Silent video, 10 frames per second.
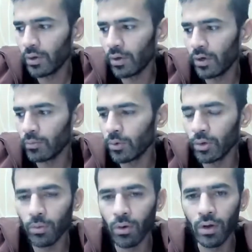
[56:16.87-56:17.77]
been learning more
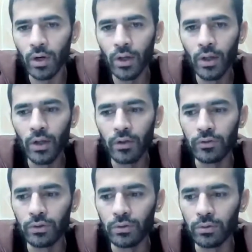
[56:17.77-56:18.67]
and more
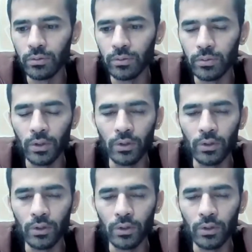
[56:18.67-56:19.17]
through